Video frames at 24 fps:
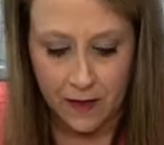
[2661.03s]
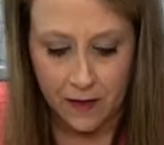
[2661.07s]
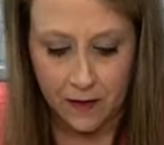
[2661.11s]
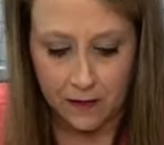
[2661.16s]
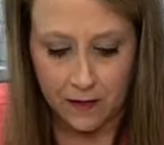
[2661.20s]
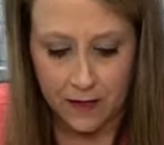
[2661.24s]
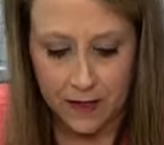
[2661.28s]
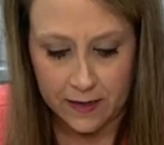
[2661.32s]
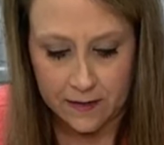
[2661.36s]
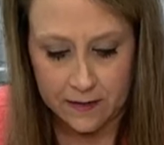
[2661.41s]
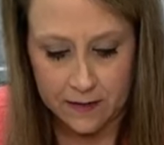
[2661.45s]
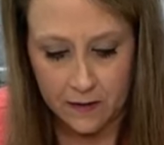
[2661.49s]

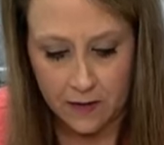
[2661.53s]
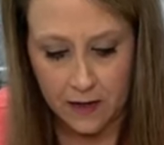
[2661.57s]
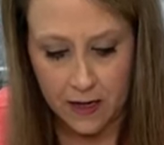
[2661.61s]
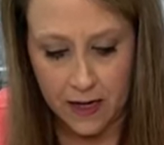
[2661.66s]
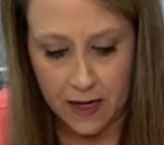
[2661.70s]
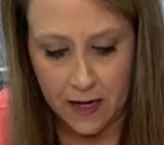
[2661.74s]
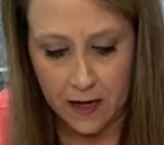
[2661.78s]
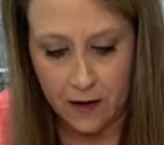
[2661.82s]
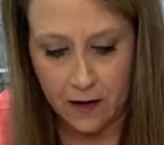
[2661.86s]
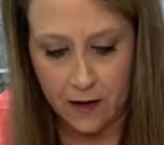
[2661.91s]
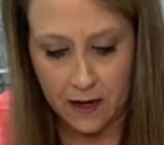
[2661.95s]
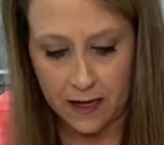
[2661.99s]
Okay, so
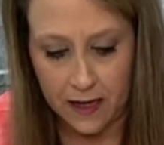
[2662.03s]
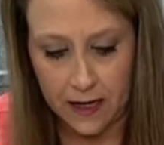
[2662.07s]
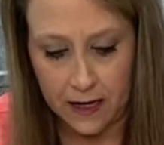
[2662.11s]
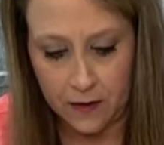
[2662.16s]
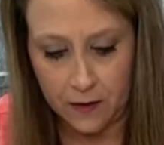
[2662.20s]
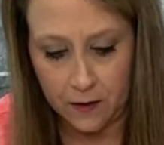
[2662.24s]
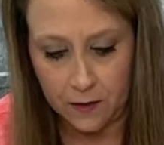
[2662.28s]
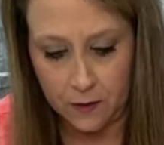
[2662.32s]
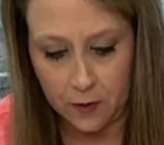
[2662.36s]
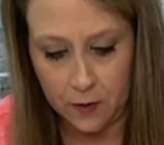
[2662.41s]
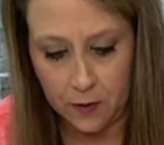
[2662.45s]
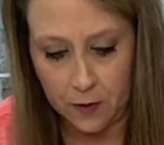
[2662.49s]
now I gotta
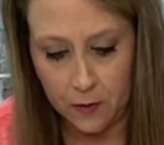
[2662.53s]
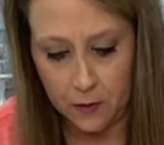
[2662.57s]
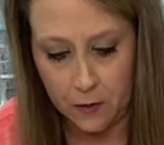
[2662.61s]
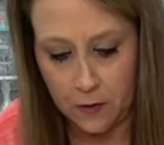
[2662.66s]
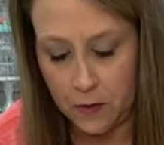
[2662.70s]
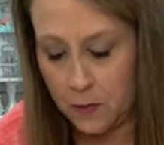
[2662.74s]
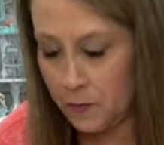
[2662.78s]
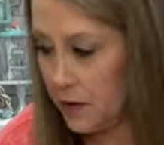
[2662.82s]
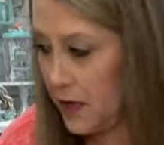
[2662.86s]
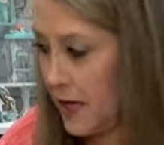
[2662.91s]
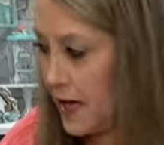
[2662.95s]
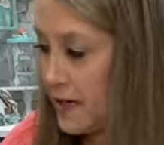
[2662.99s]
glue
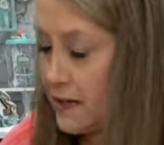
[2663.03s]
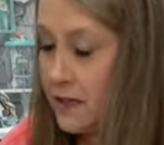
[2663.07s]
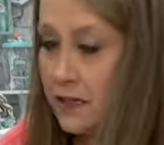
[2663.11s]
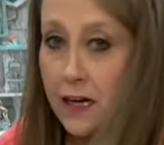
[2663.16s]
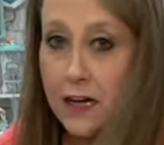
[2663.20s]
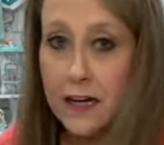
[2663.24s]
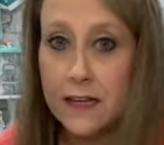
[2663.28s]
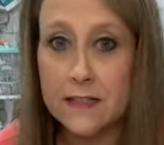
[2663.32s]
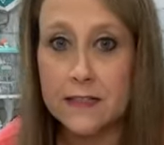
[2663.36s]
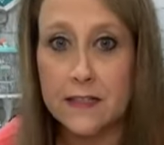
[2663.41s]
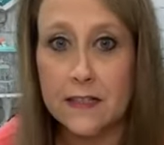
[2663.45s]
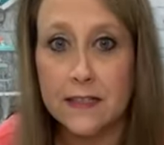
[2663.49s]
the black
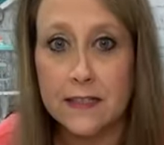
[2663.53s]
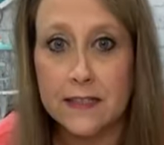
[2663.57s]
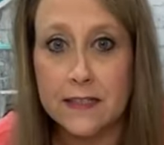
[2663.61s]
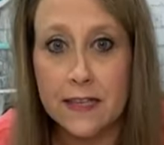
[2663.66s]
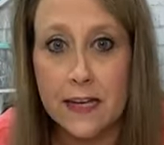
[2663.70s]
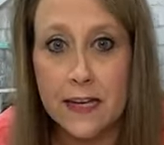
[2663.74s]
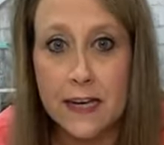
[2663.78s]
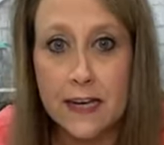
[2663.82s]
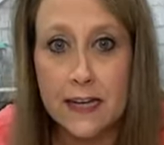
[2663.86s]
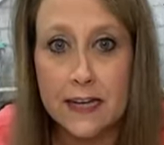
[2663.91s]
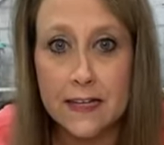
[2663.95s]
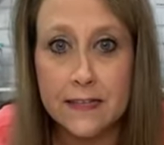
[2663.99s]
dots in his
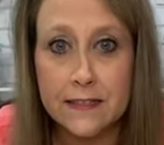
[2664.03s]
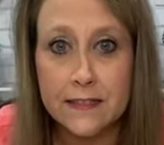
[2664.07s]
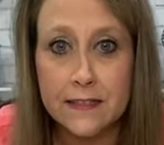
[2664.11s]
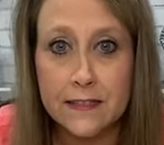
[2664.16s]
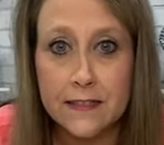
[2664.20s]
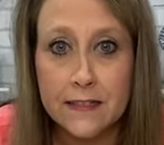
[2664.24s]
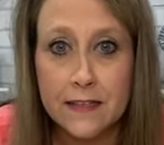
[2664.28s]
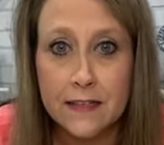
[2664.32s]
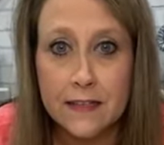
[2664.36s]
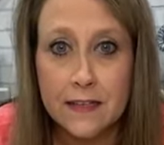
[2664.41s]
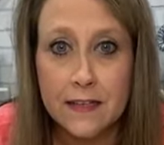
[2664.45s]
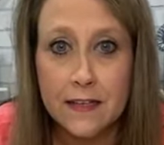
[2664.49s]

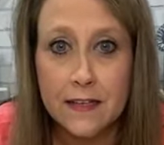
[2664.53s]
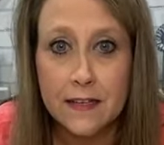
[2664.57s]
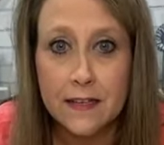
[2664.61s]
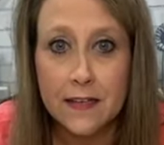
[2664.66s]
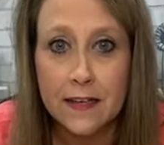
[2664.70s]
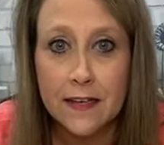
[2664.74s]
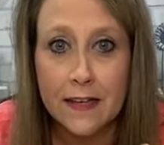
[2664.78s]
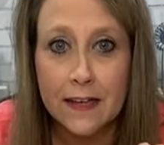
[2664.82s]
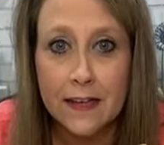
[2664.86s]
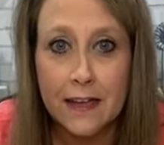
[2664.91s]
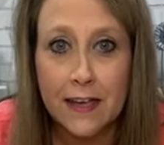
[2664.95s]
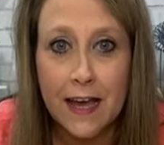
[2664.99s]
eyes.
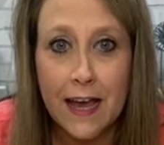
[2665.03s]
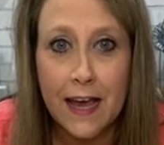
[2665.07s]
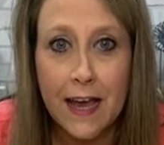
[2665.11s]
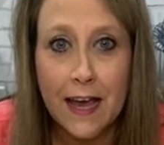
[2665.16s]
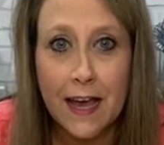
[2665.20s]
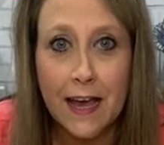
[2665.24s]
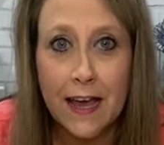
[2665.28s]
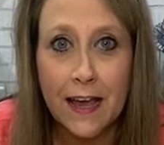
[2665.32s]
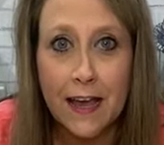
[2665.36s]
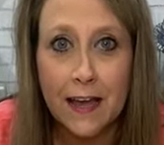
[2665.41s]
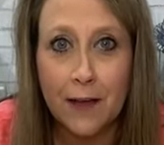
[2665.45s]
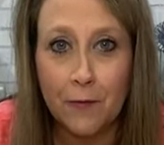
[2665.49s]

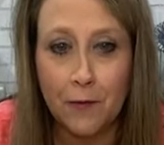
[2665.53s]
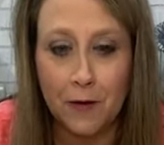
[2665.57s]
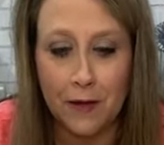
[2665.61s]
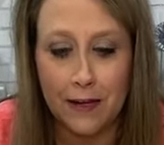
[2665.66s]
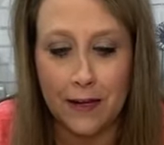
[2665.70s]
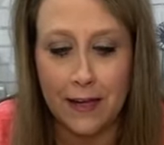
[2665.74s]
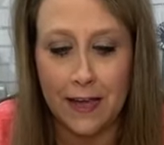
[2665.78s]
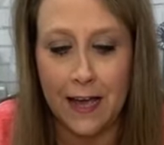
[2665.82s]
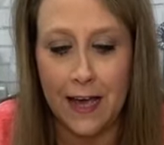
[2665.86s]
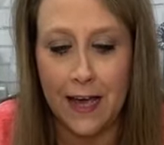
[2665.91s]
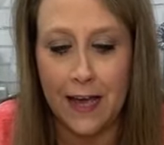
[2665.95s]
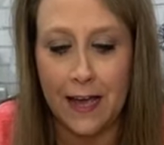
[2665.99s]
Yay,
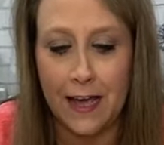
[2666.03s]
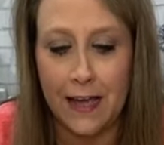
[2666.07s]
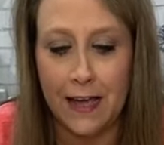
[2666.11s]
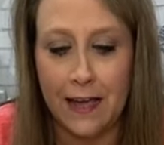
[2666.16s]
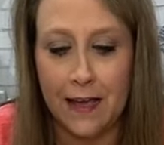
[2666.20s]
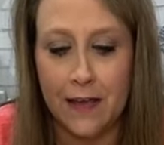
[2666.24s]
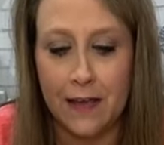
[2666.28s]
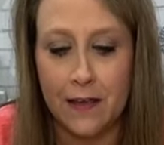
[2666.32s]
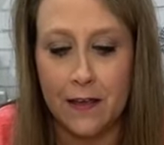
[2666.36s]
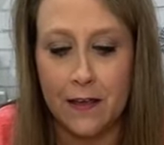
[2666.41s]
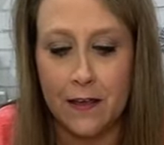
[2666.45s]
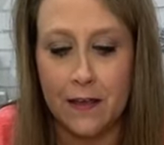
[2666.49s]

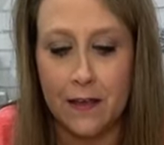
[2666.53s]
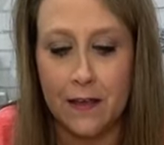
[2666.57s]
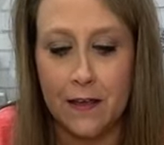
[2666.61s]
1K.